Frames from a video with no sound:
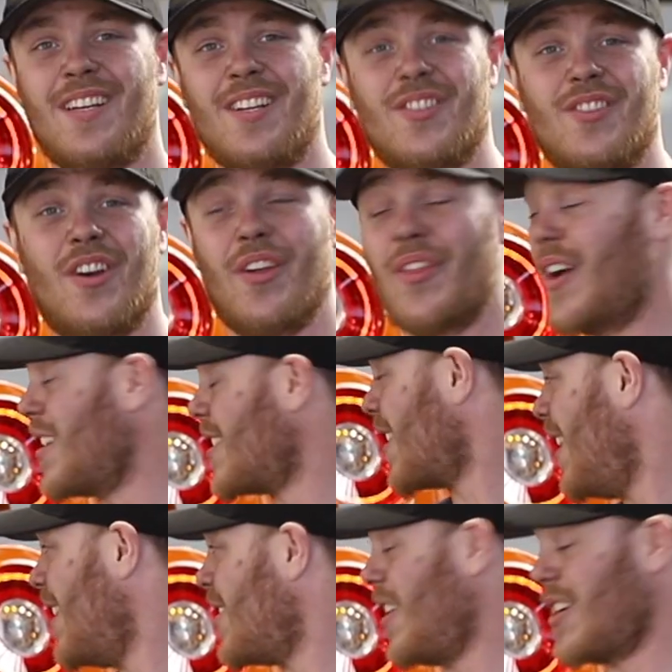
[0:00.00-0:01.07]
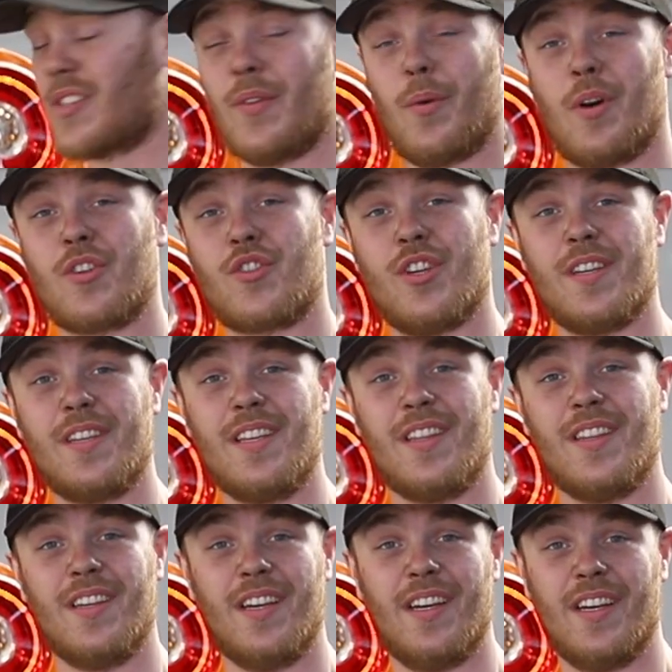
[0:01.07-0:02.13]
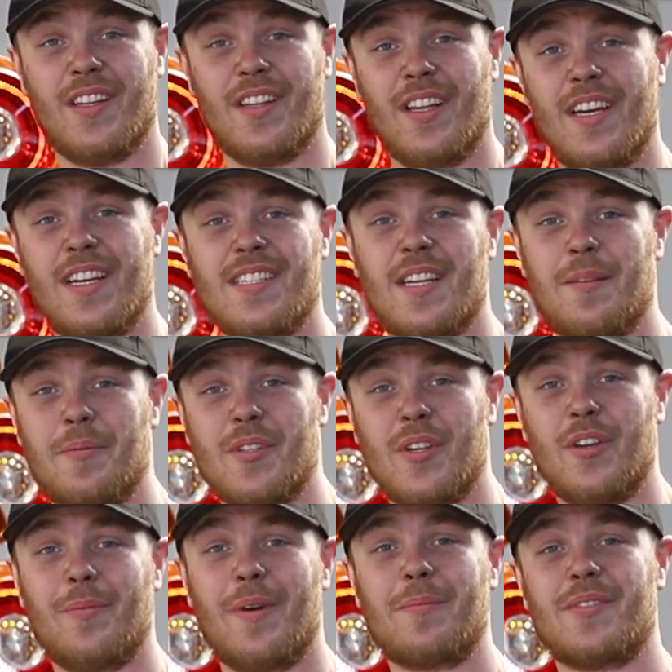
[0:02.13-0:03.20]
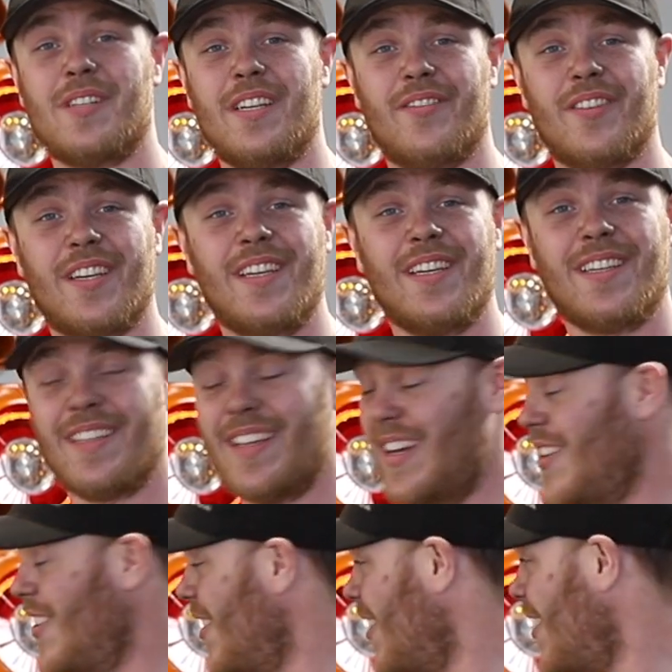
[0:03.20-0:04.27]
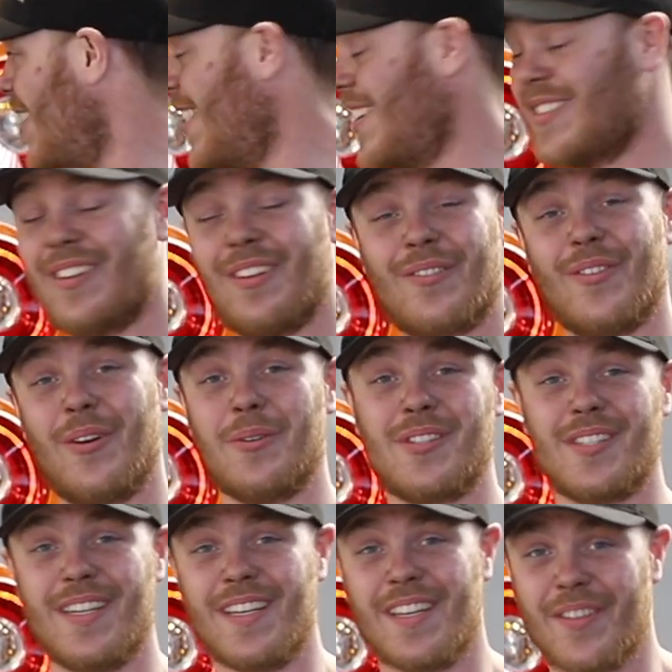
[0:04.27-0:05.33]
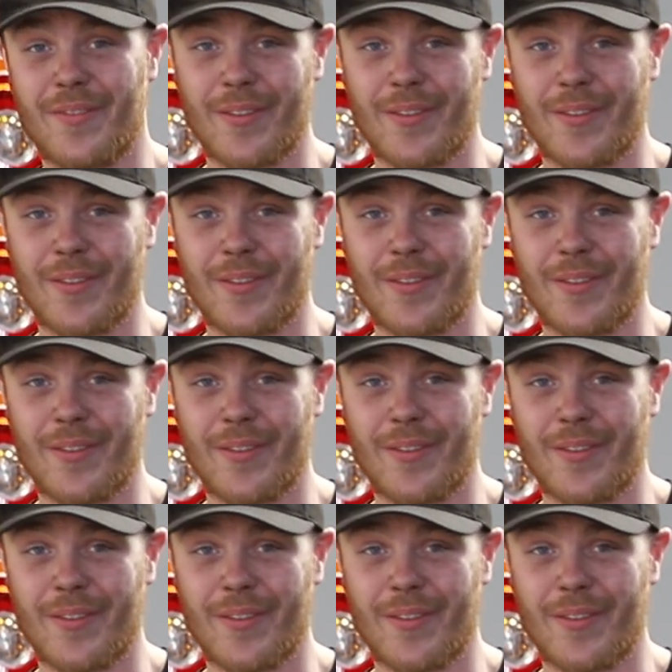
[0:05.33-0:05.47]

So thanks guys, thanks for watching the latest episode of Map TV, and yeah, look forward to seeing you in the